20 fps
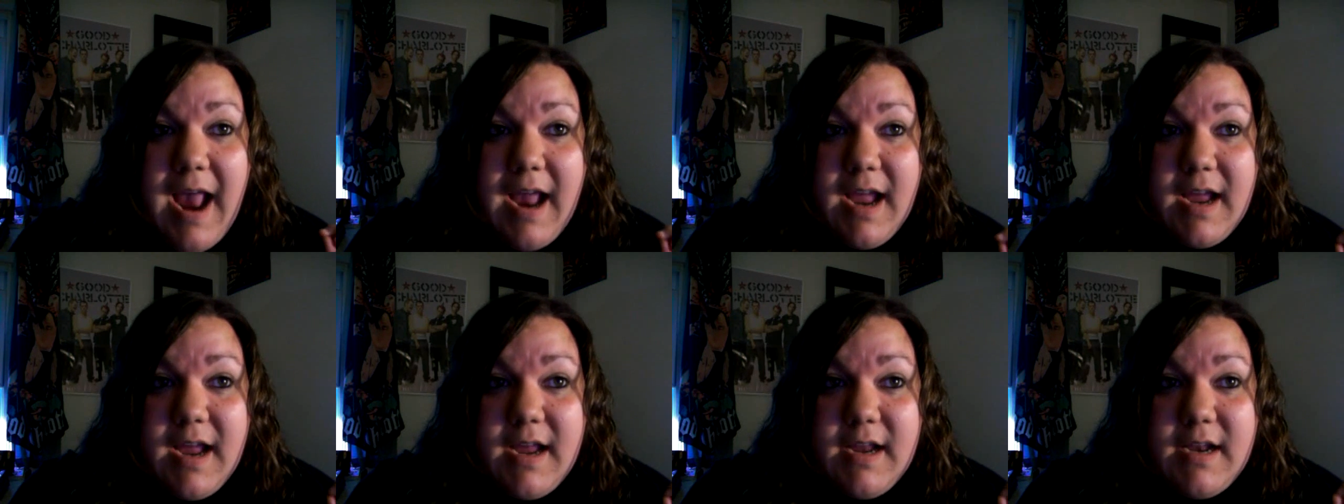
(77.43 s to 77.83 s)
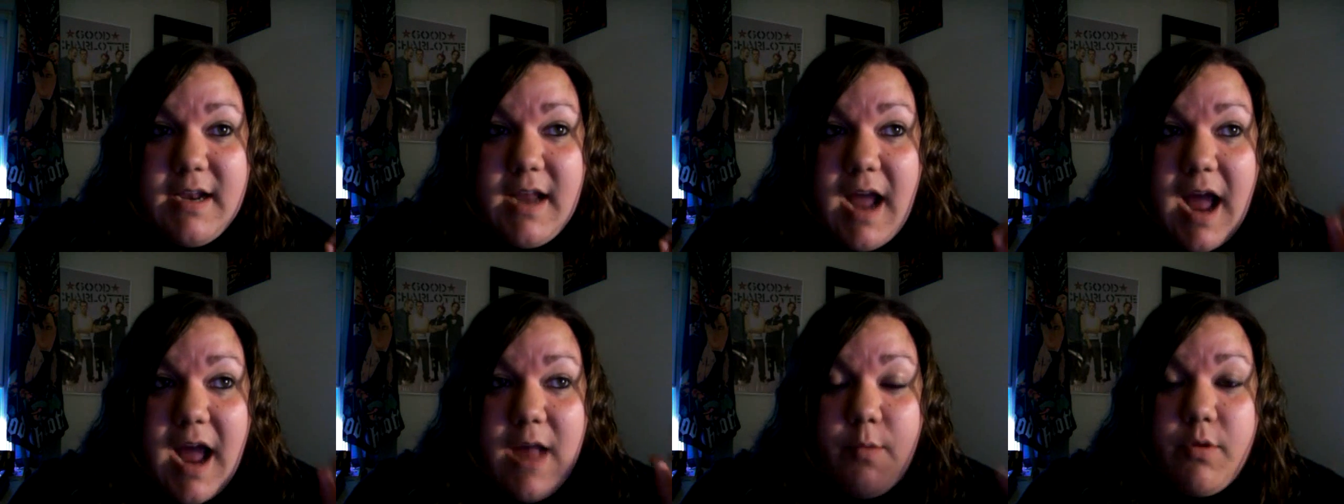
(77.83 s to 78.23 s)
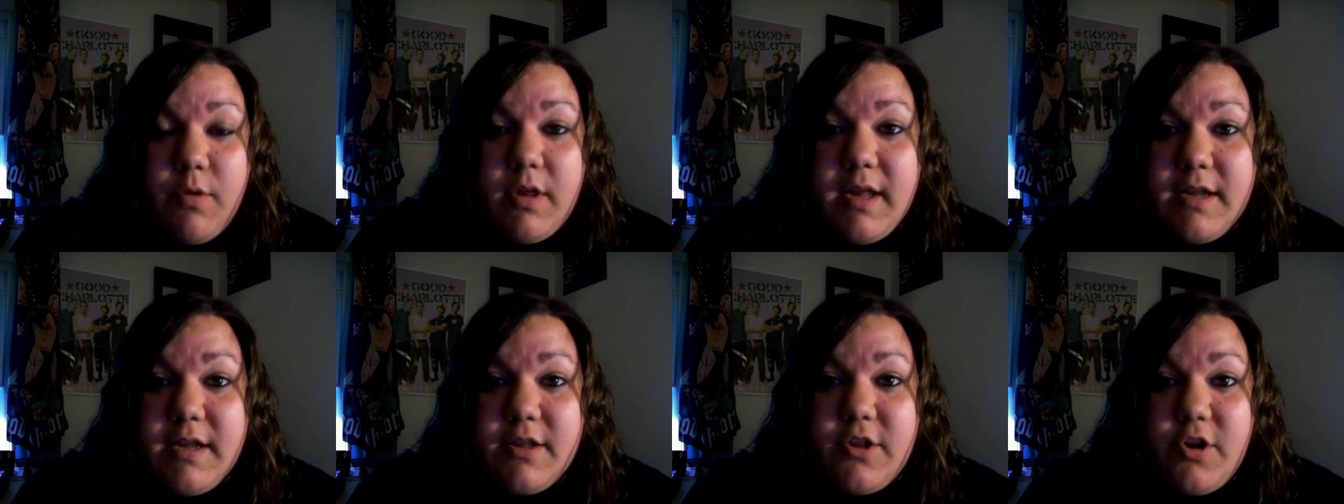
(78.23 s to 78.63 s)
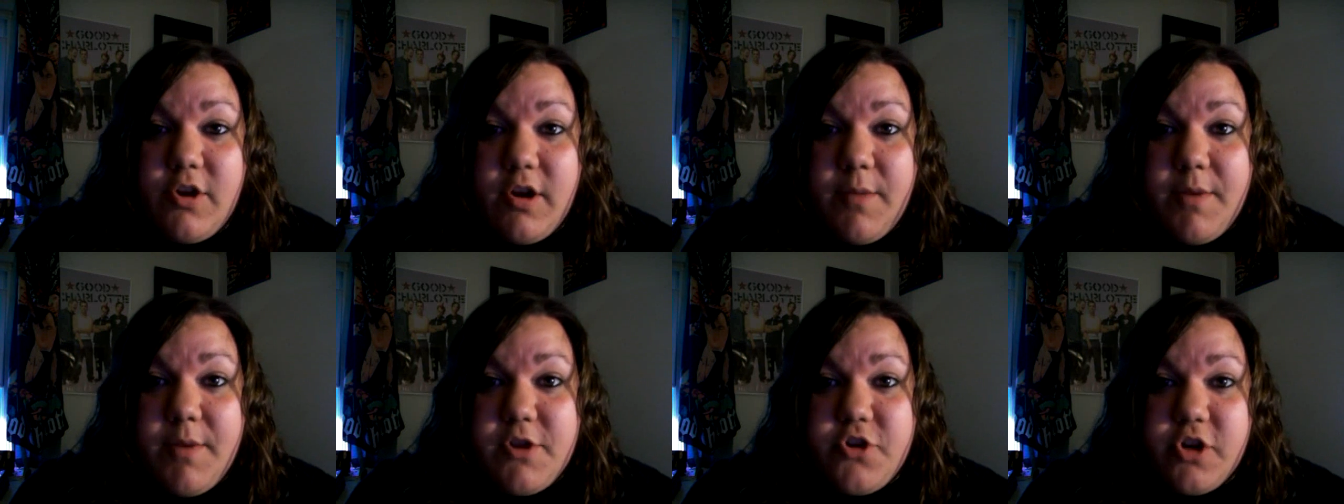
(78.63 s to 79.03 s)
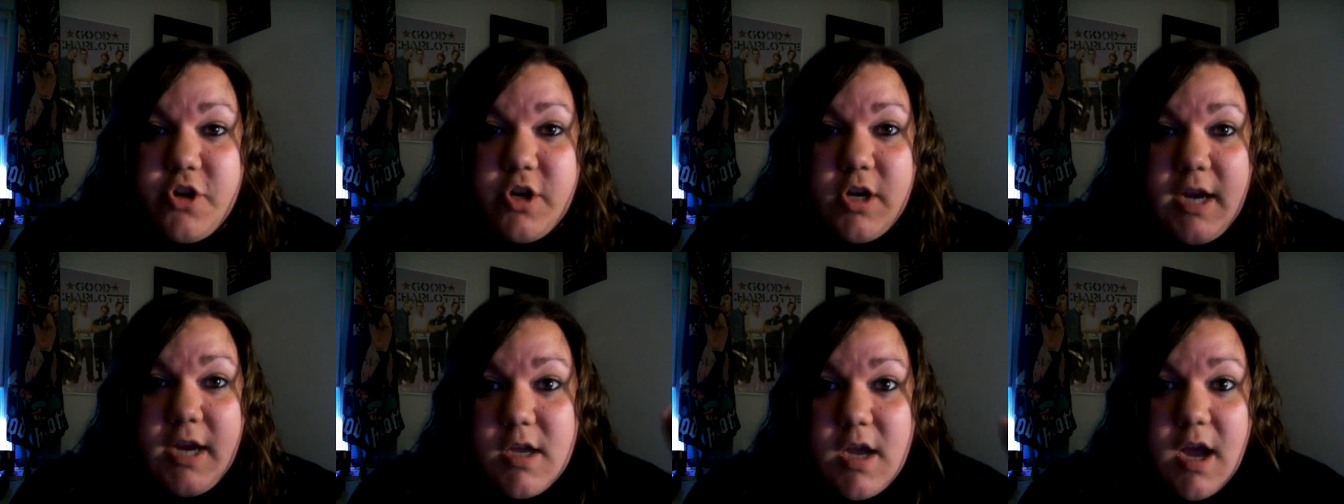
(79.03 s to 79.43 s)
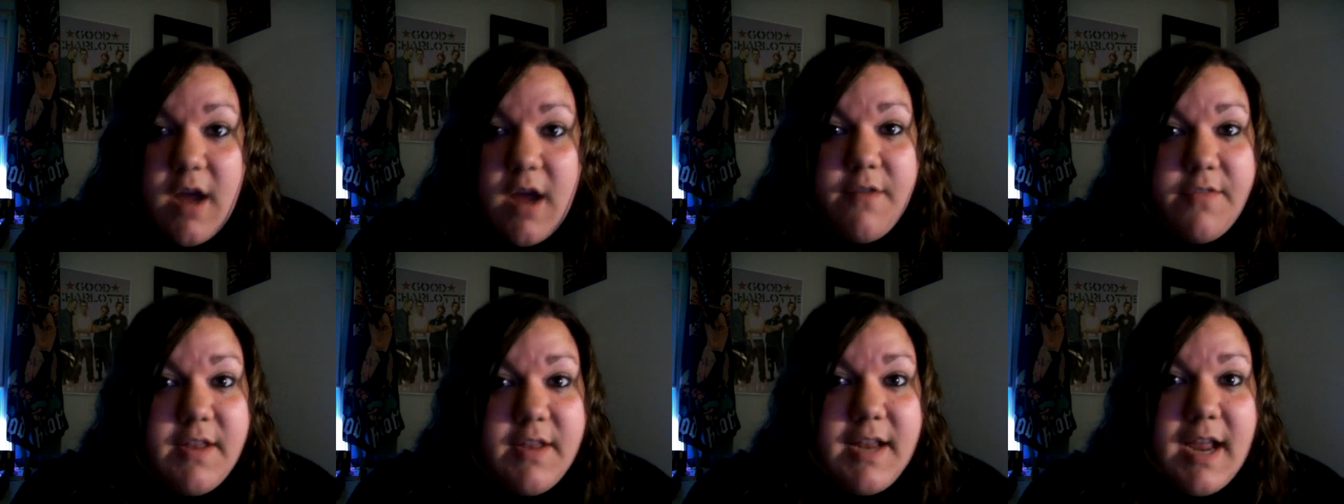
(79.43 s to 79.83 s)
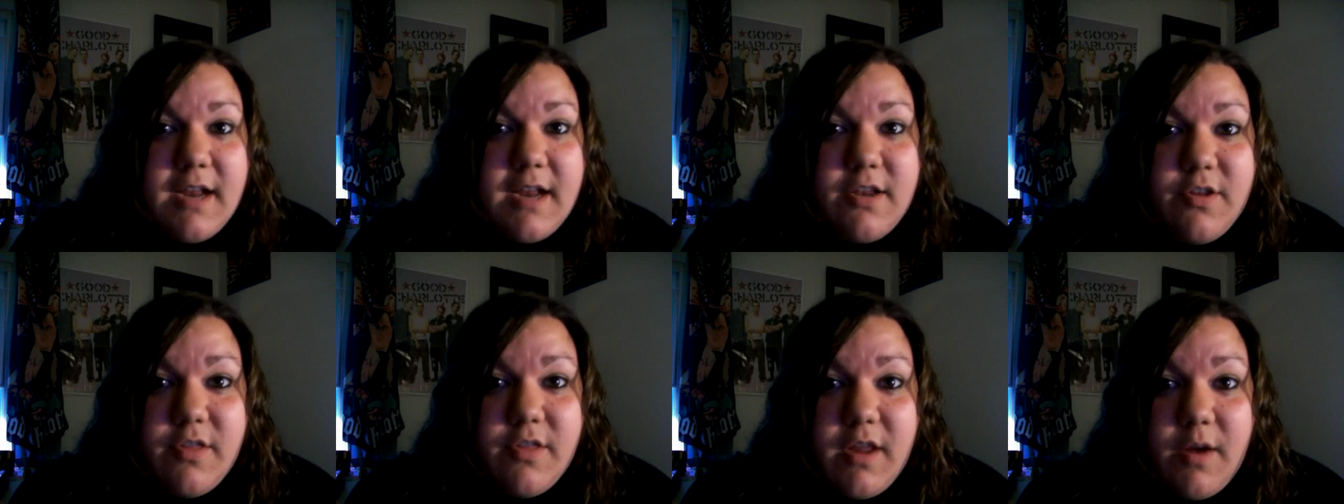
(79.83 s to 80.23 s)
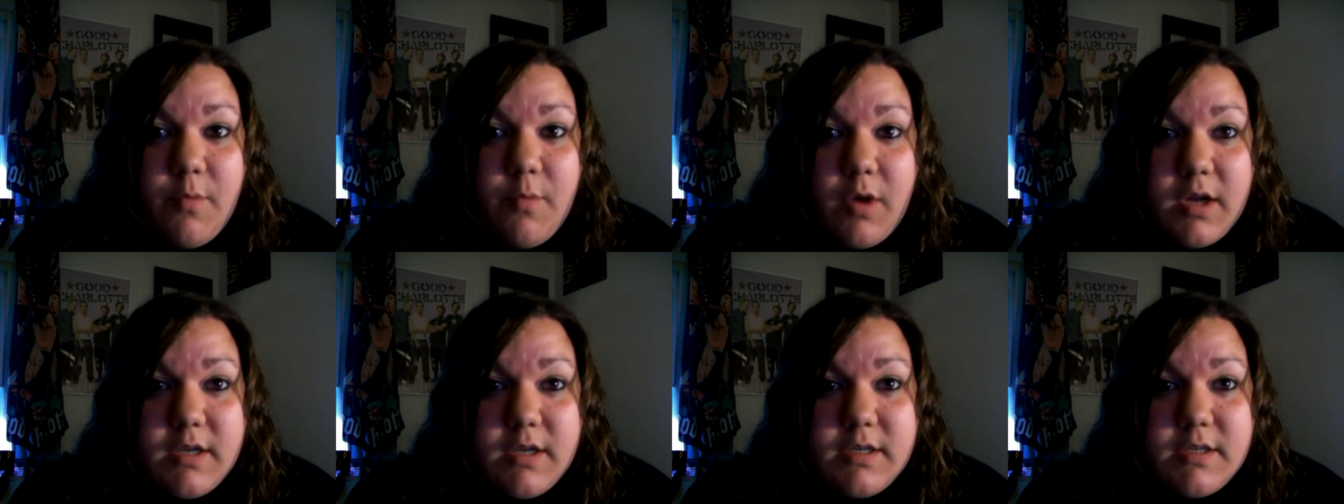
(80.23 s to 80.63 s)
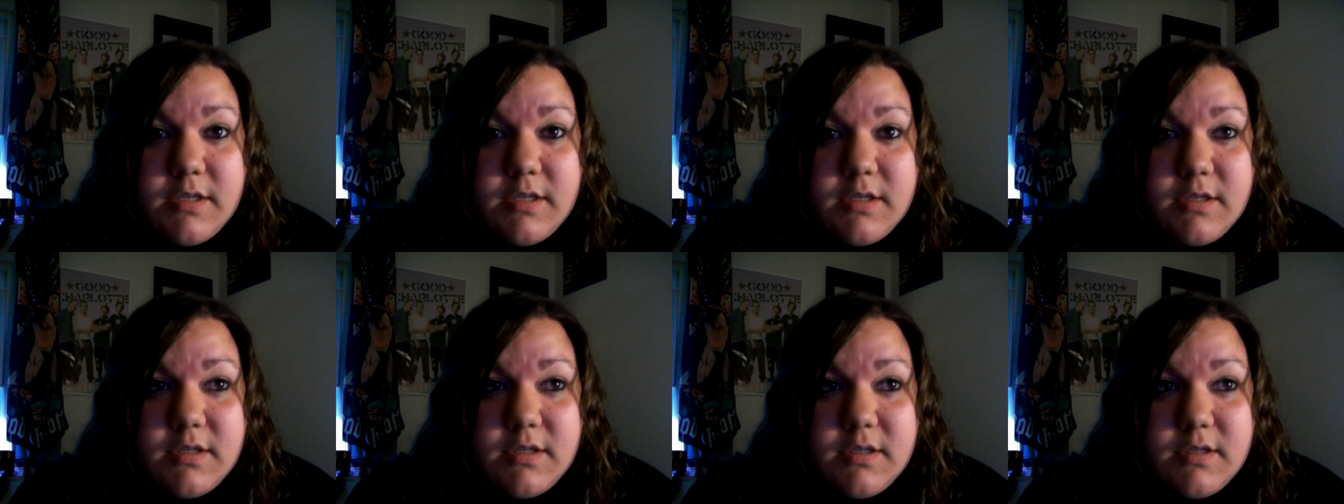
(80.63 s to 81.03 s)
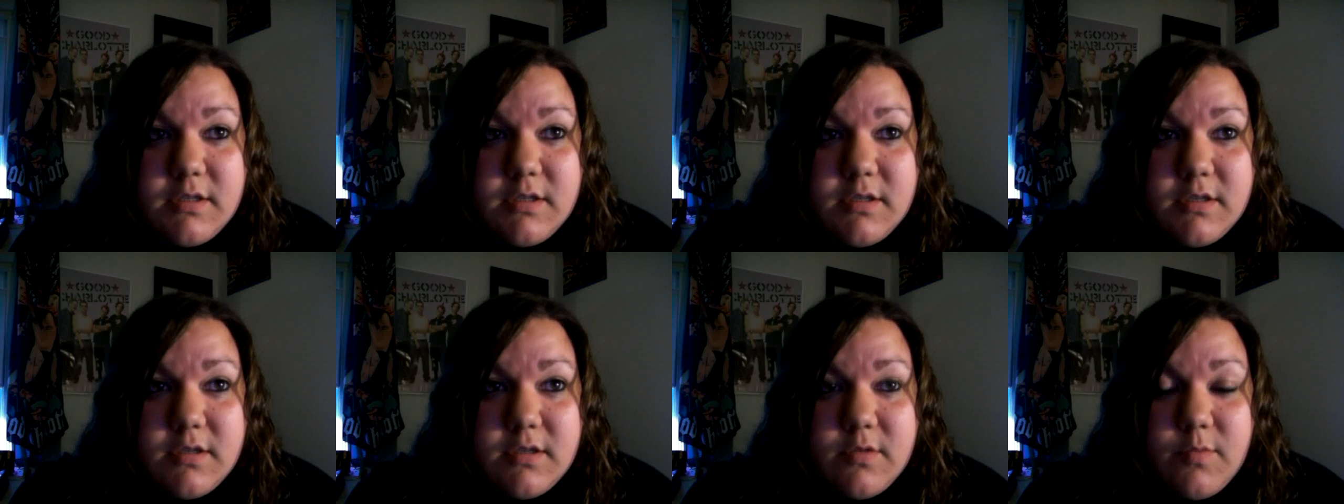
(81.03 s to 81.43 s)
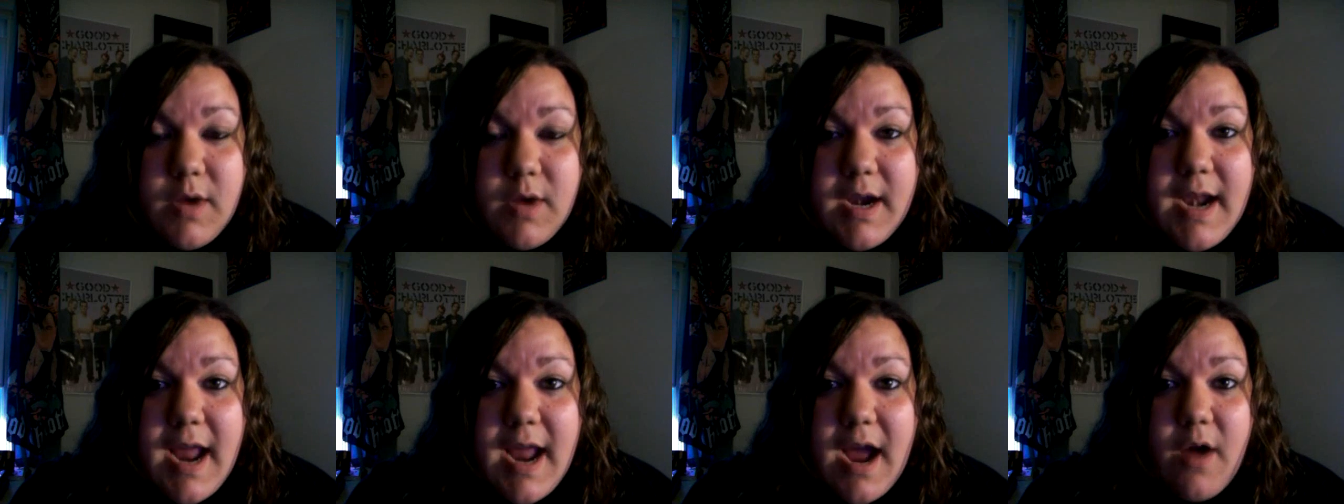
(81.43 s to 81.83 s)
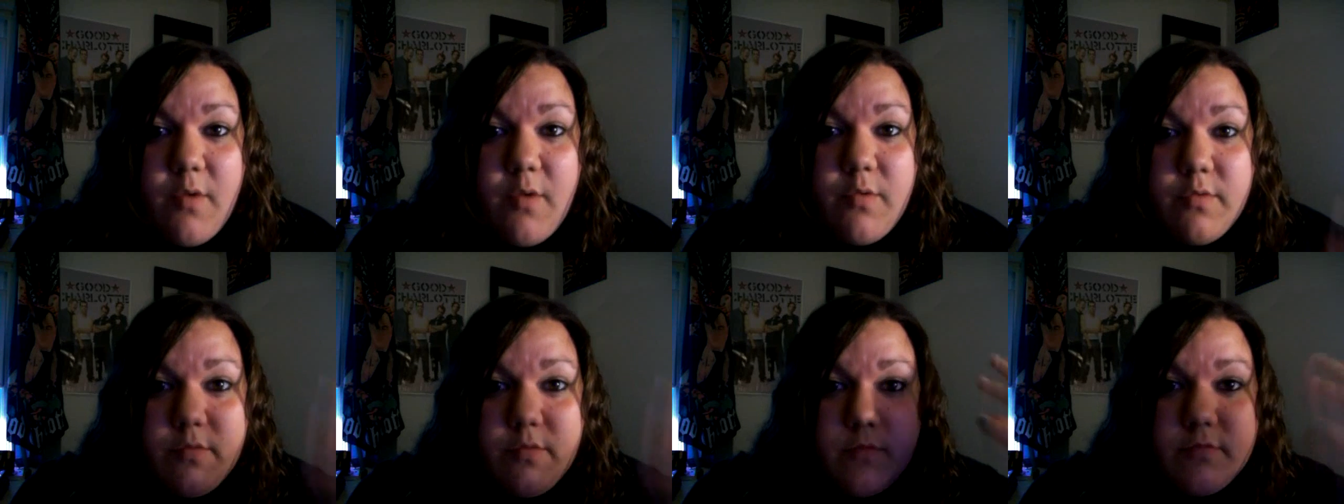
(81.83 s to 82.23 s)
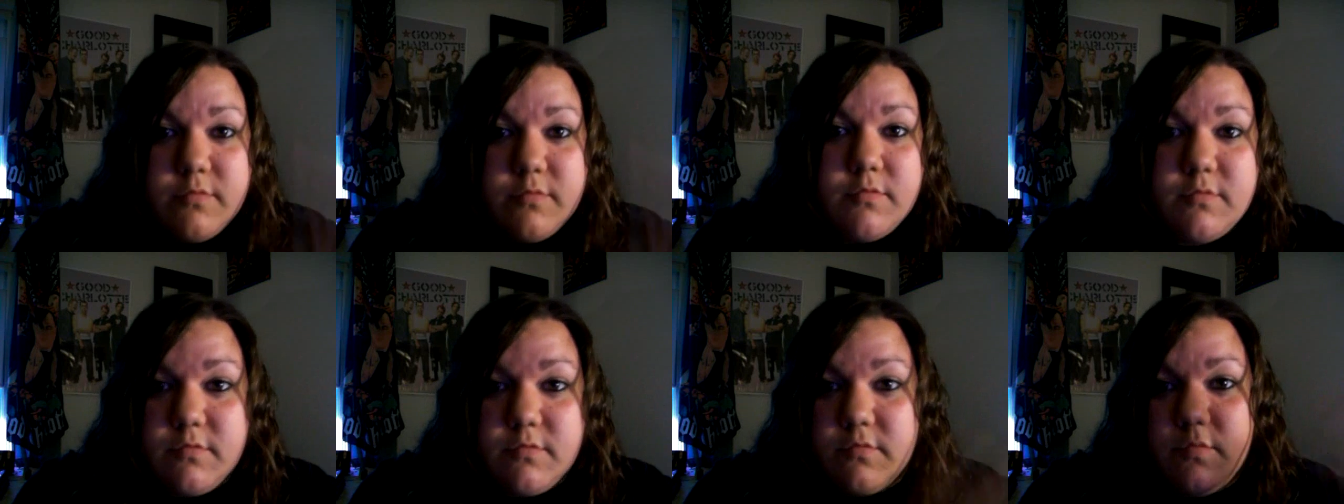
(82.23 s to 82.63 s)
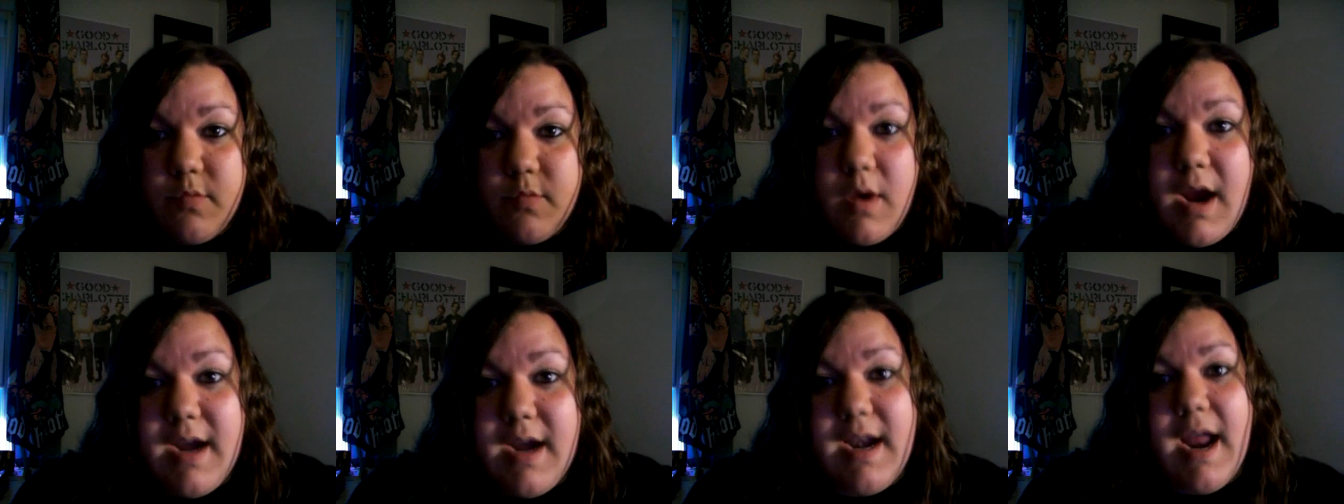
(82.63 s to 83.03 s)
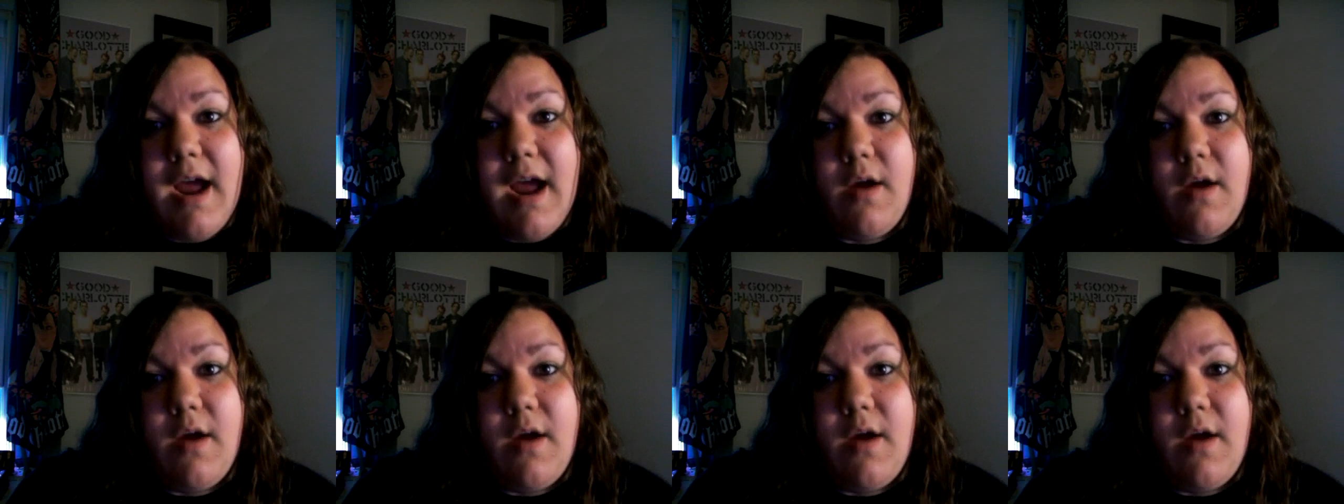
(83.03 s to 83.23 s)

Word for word: And I will insert a picture of the tattoo that I want. Right now. Right